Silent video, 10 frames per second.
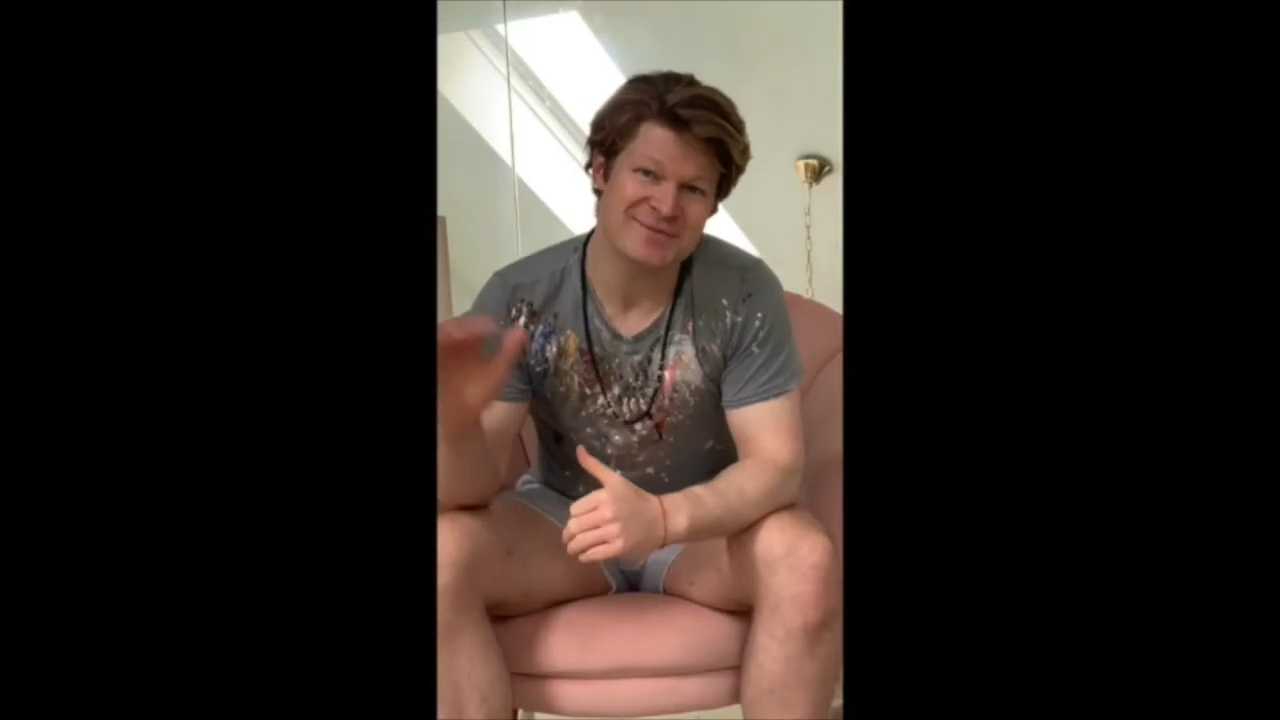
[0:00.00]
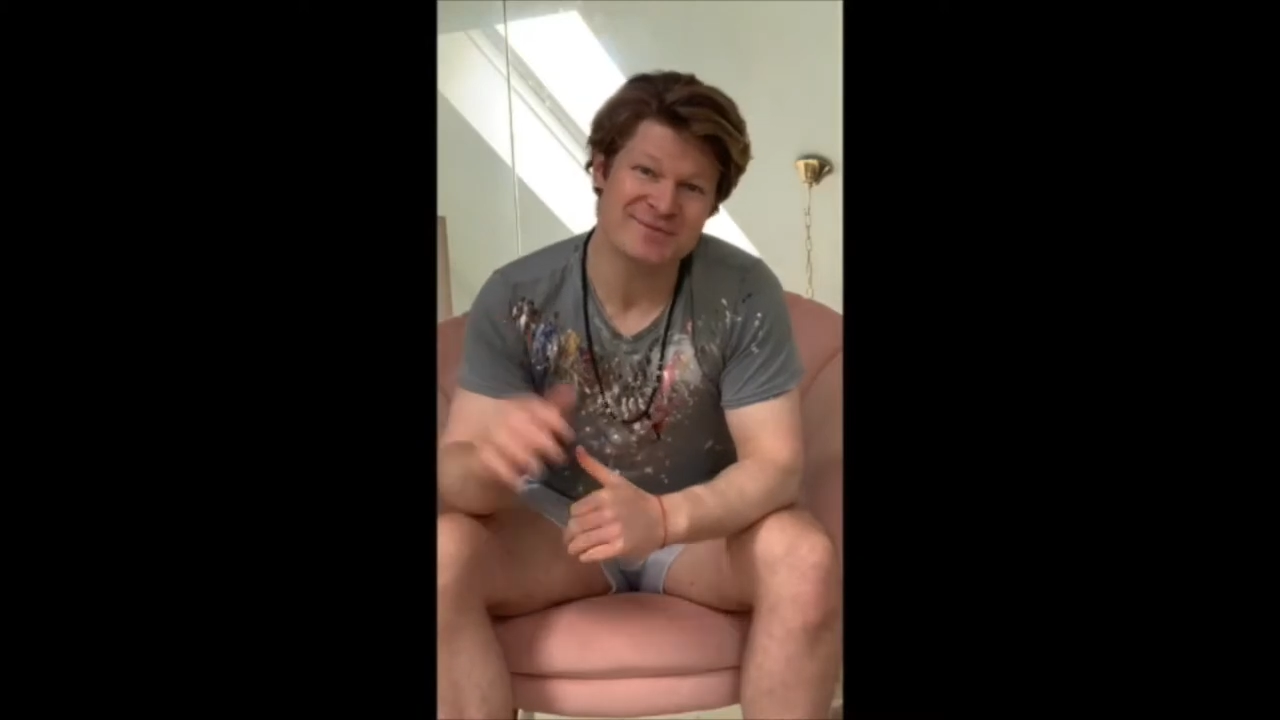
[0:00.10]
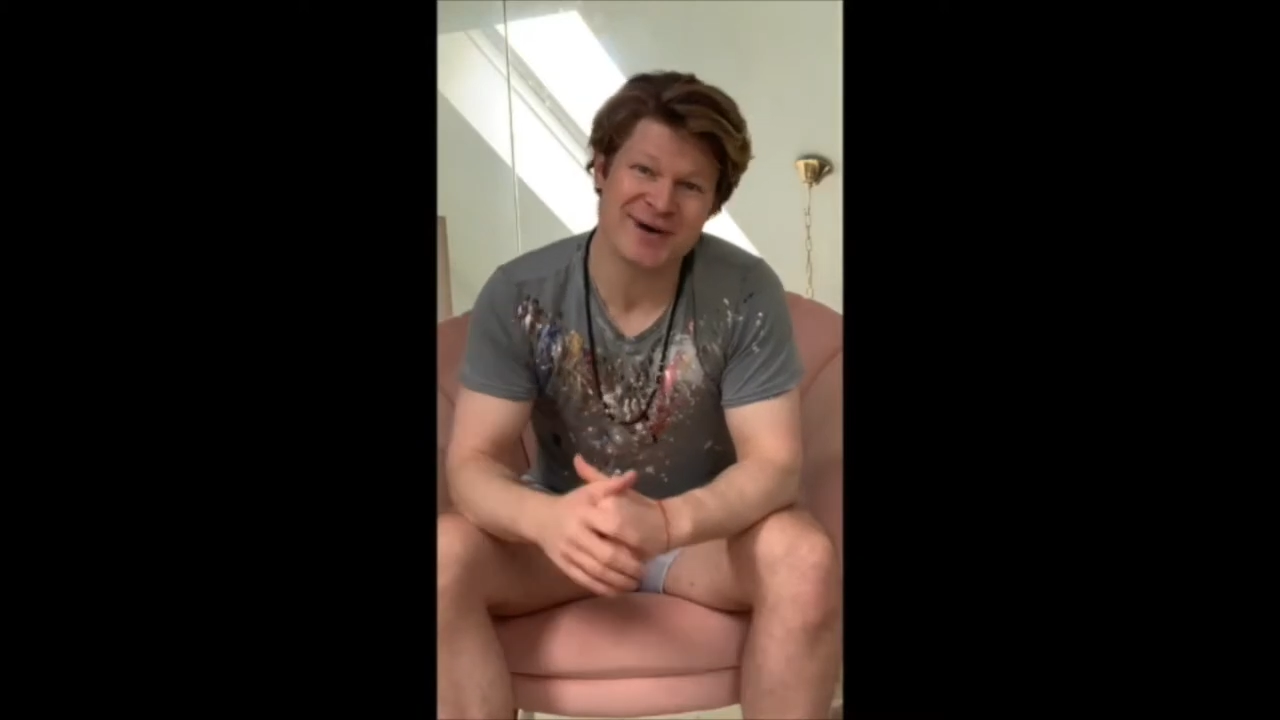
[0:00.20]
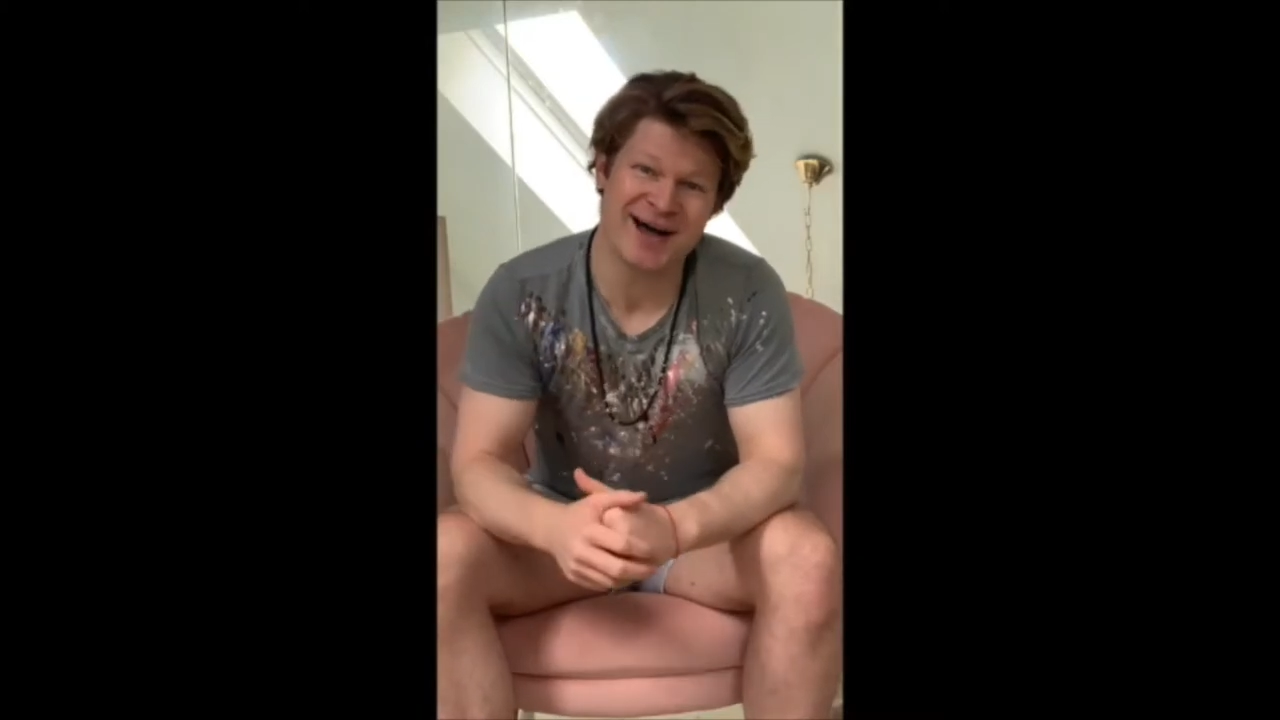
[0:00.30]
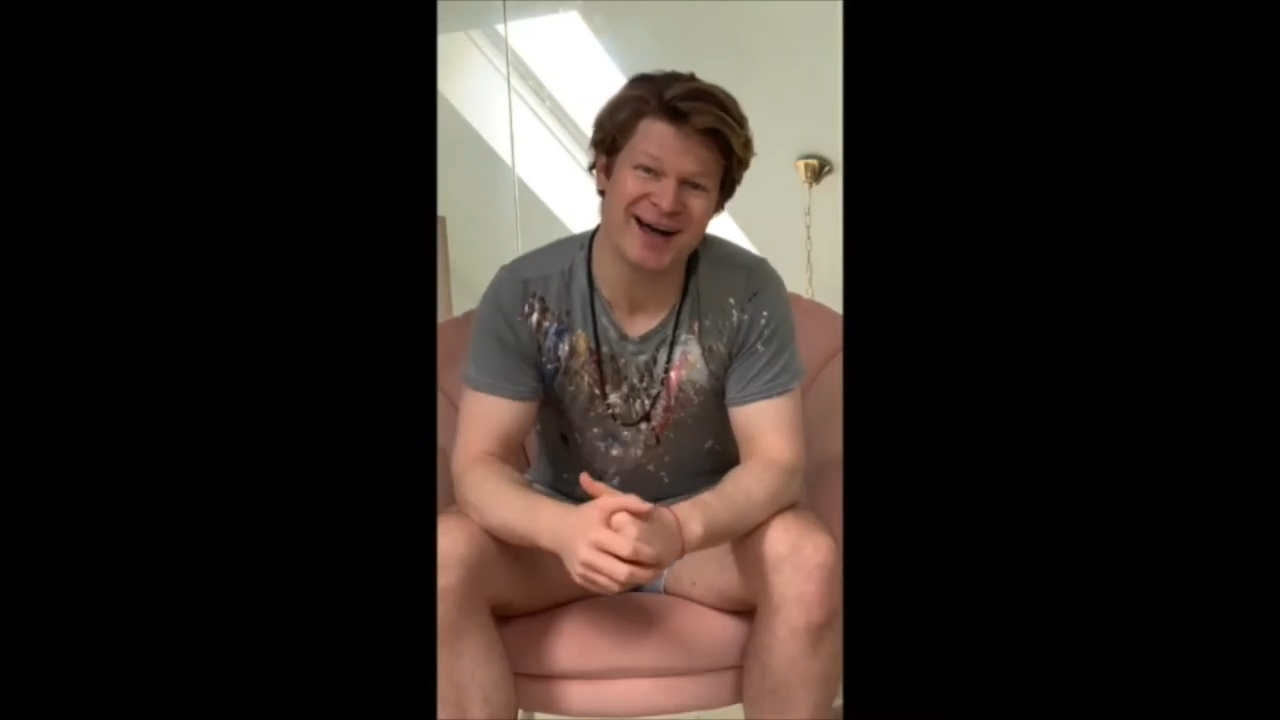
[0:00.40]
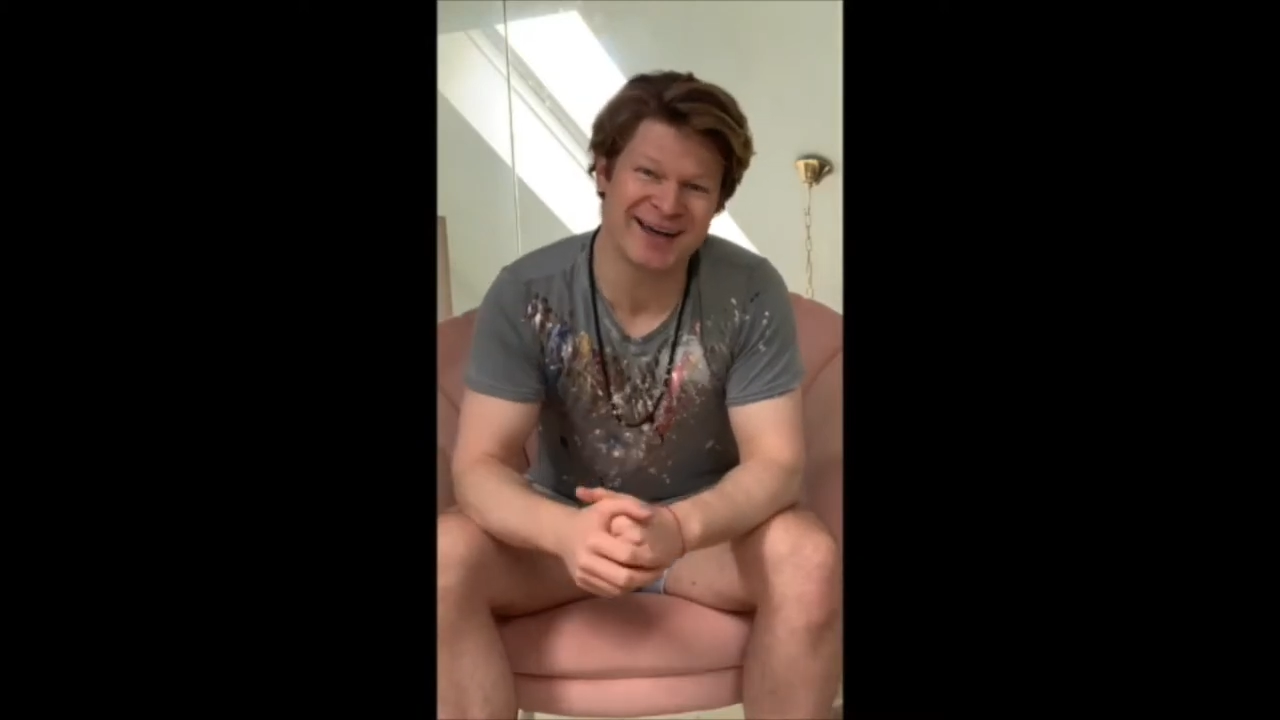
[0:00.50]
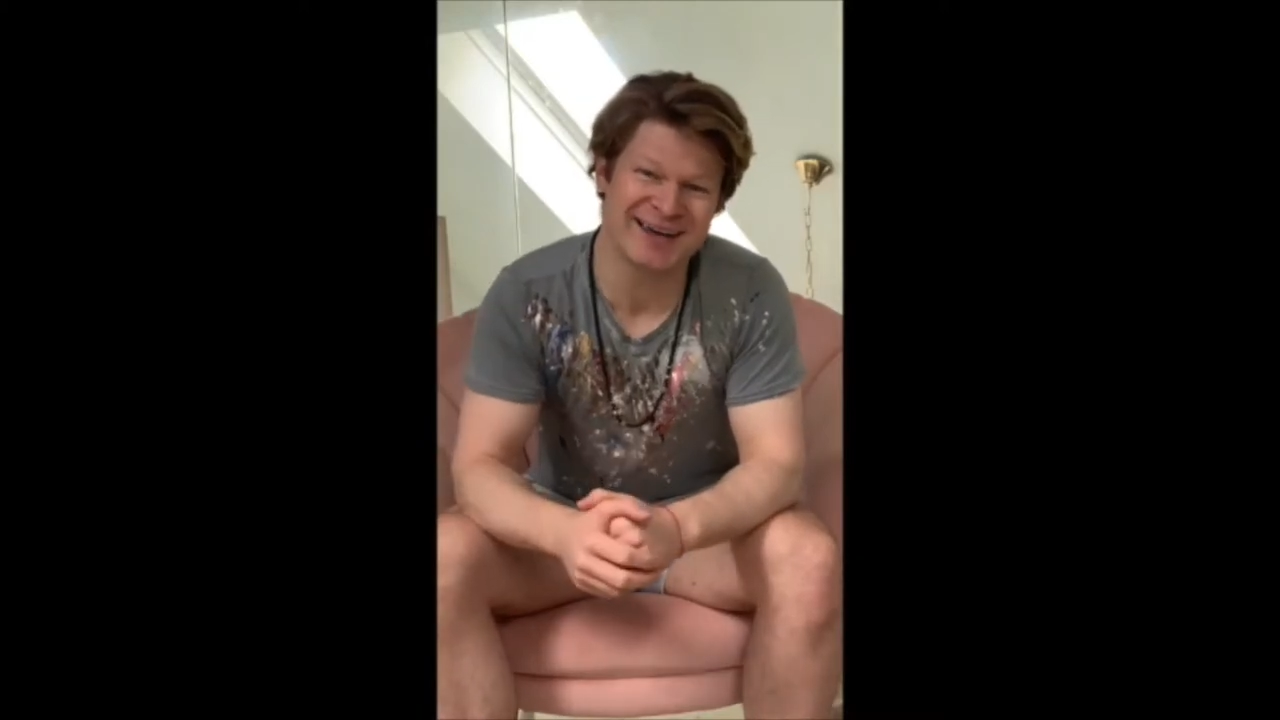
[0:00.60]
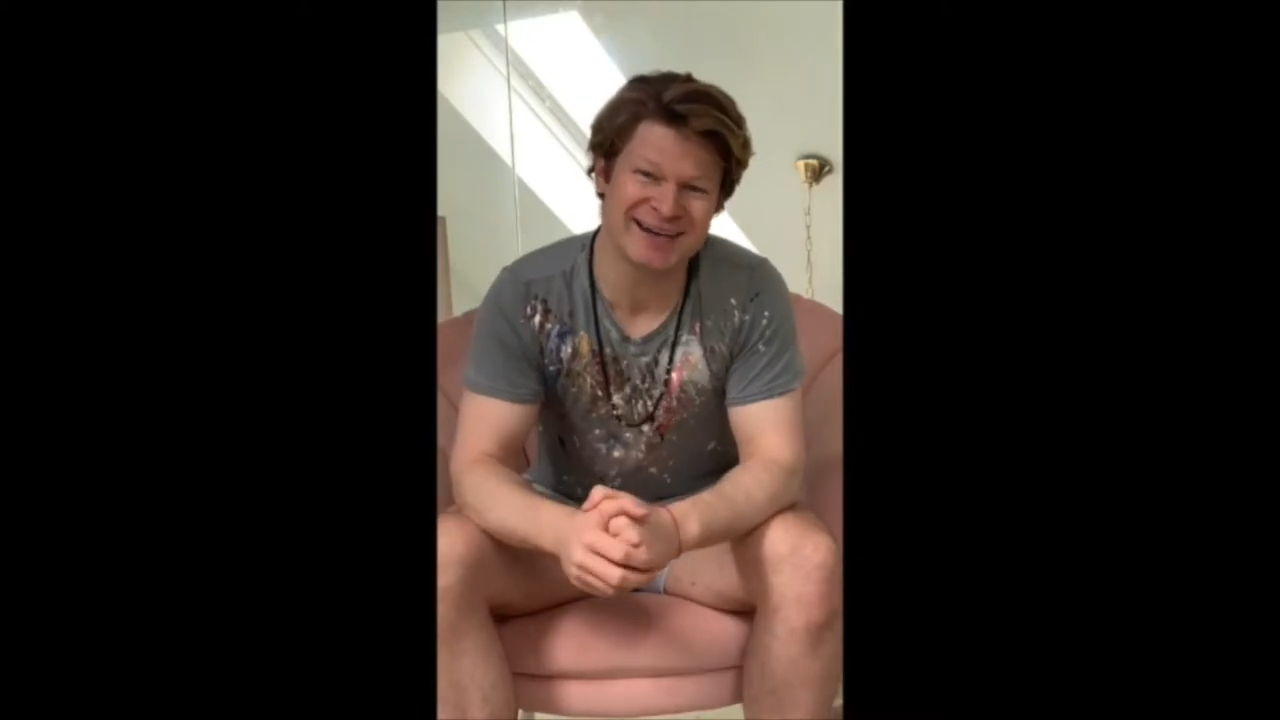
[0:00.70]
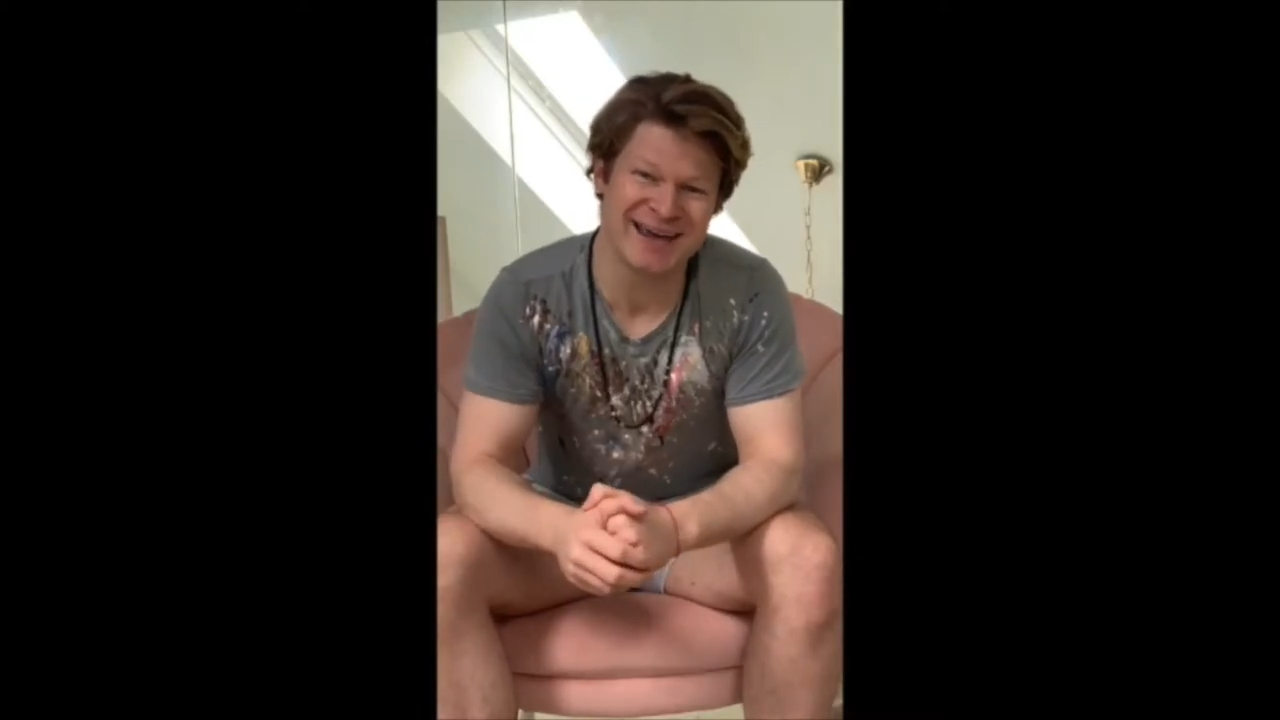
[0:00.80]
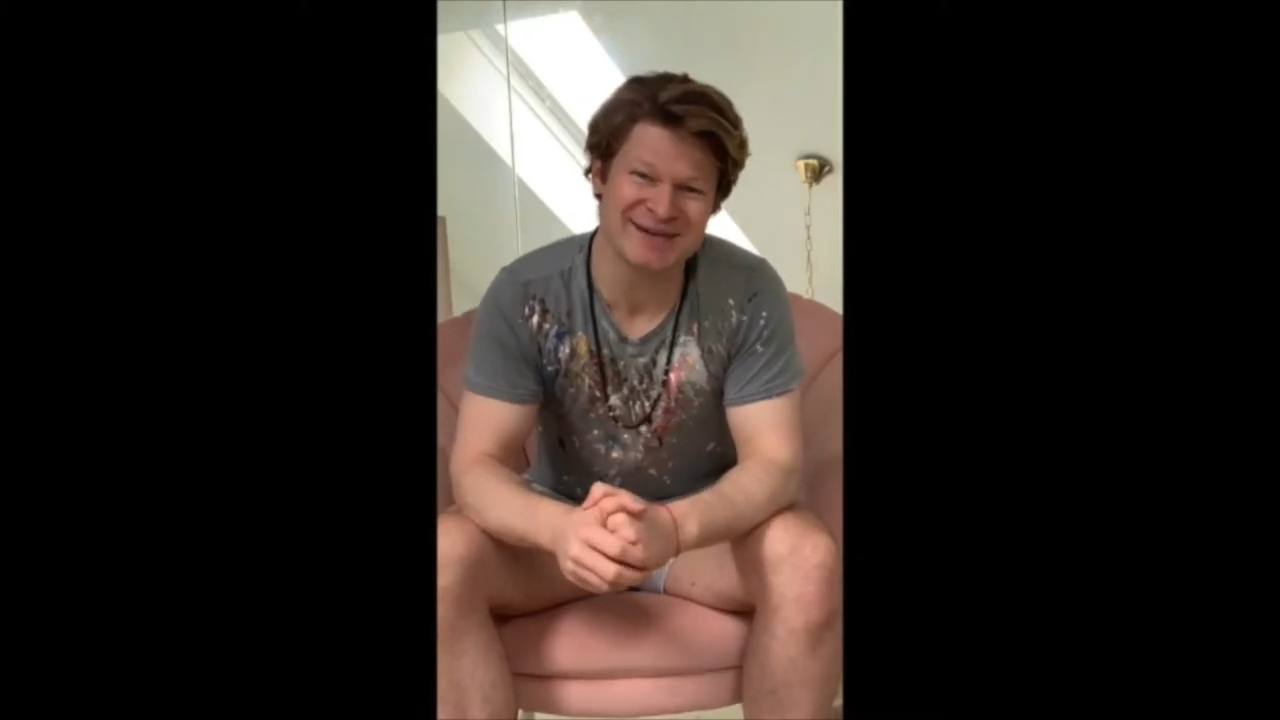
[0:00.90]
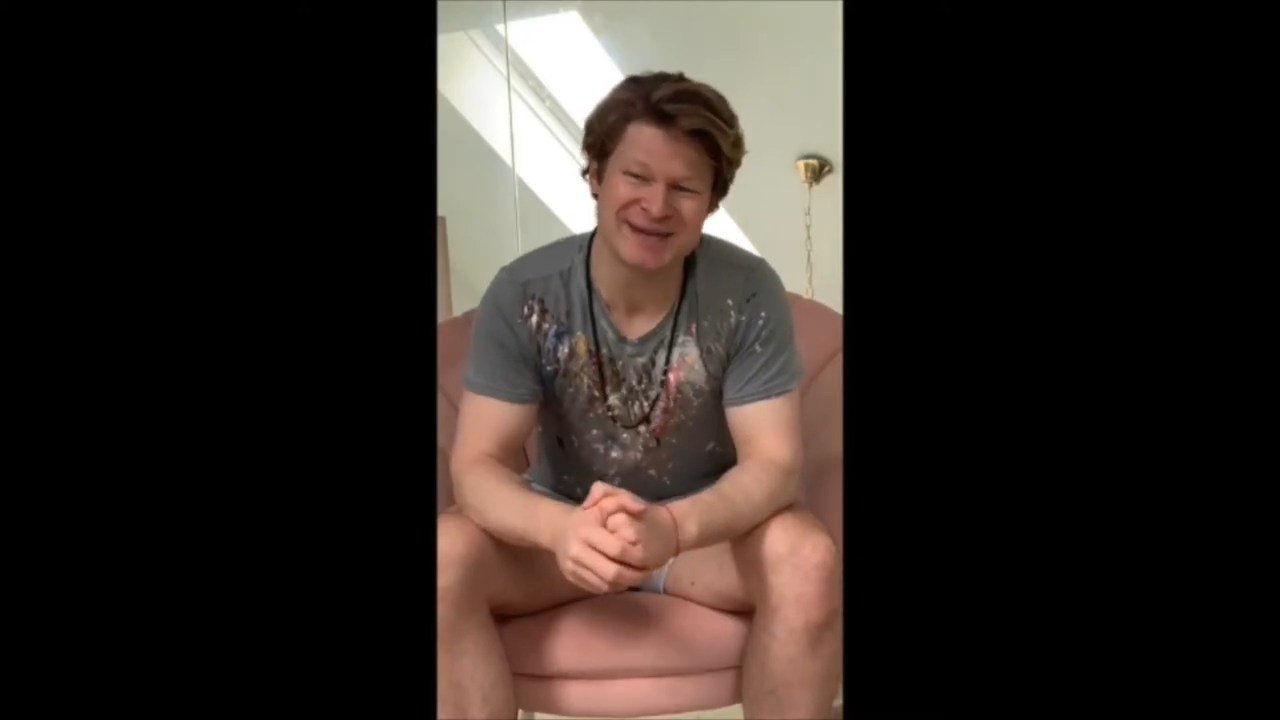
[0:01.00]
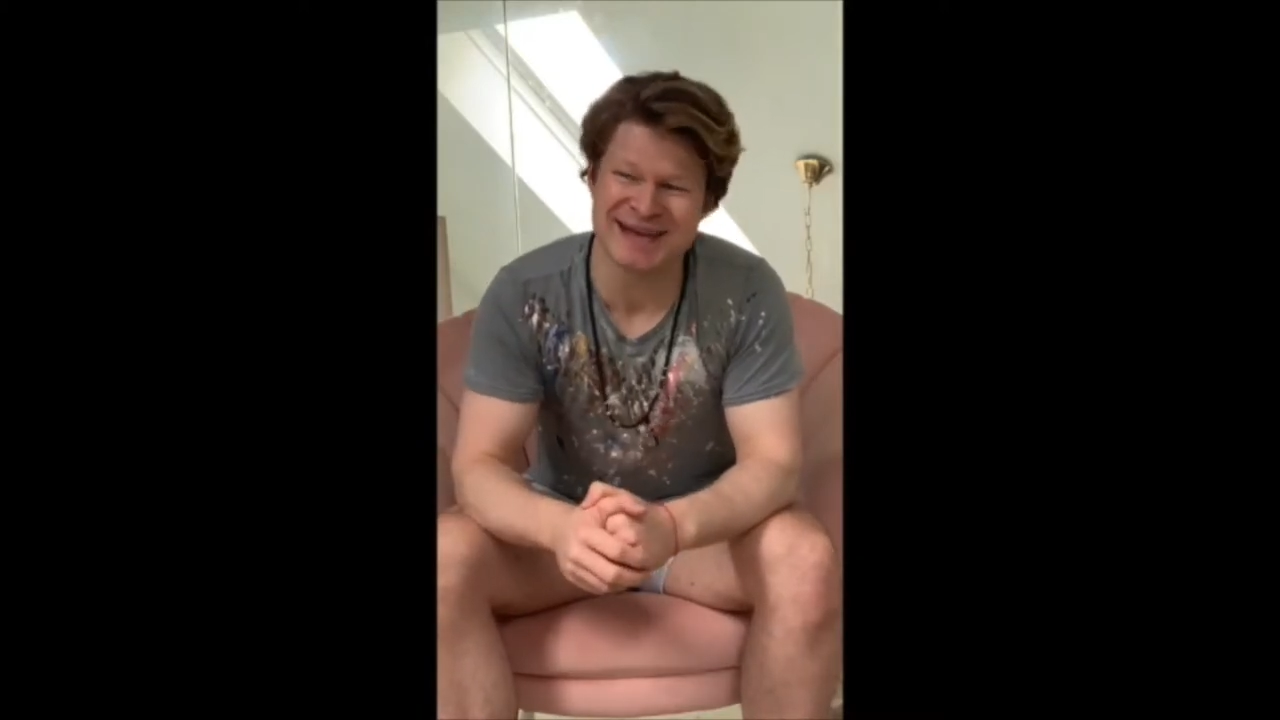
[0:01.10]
my name